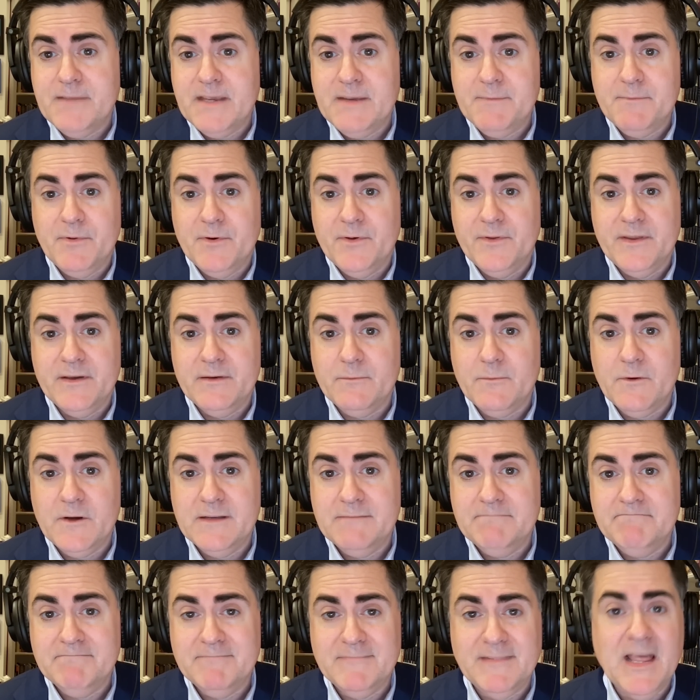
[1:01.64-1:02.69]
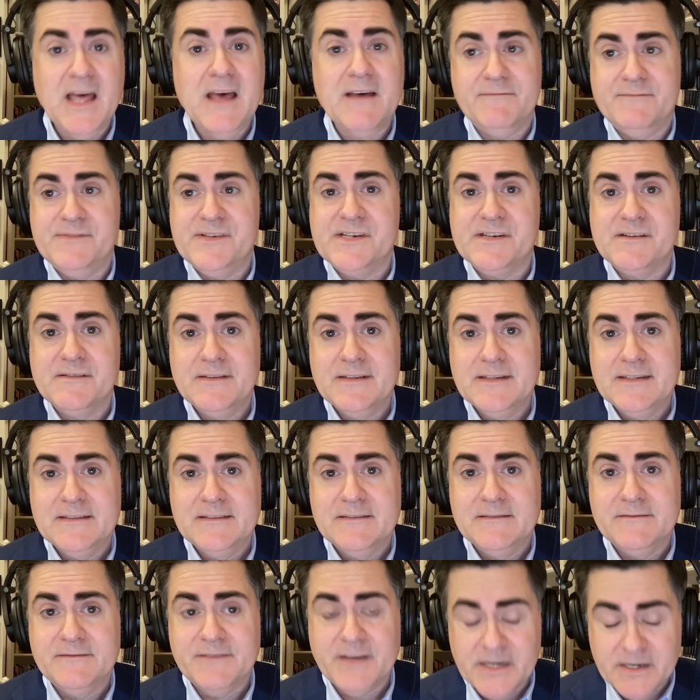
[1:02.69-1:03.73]
people that one loves?
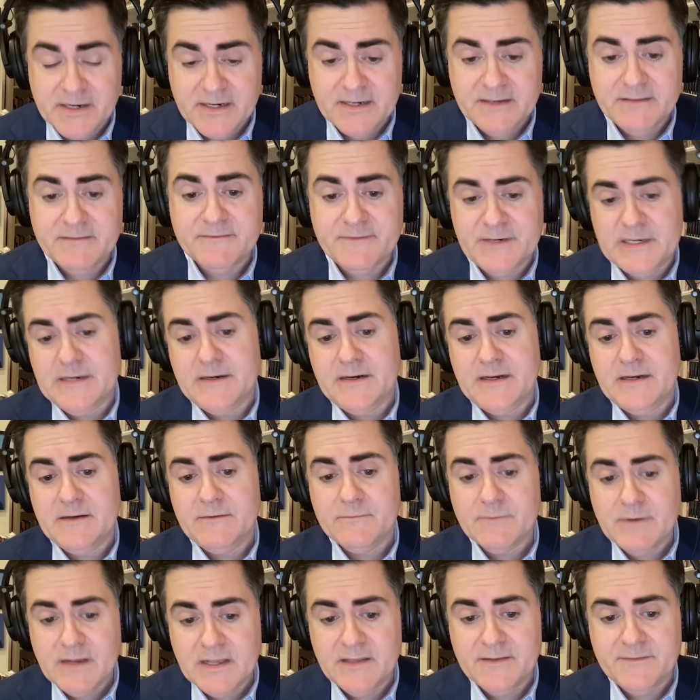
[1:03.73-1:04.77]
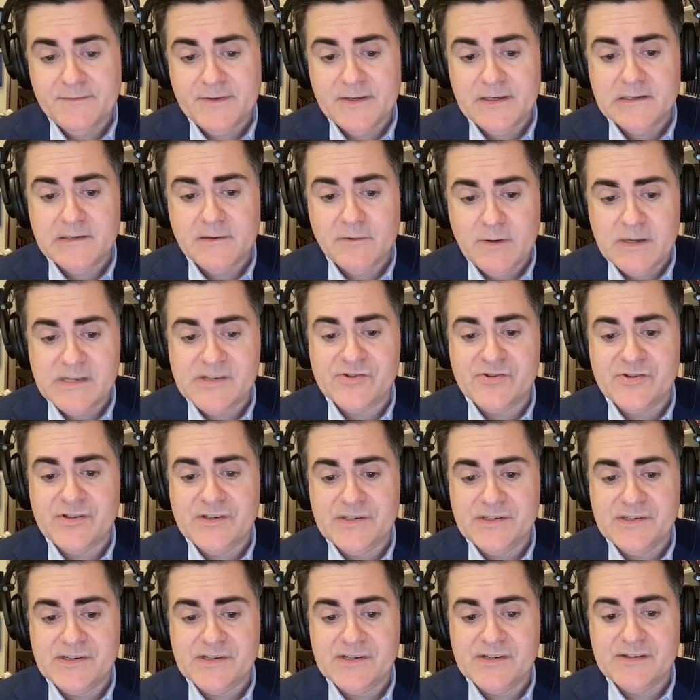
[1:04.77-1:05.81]
Very, very relevant
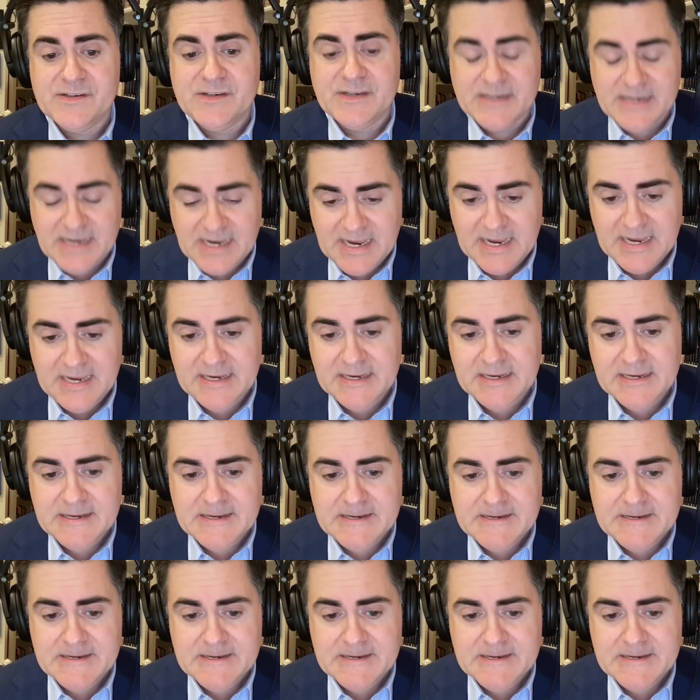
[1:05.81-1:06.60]
questions today.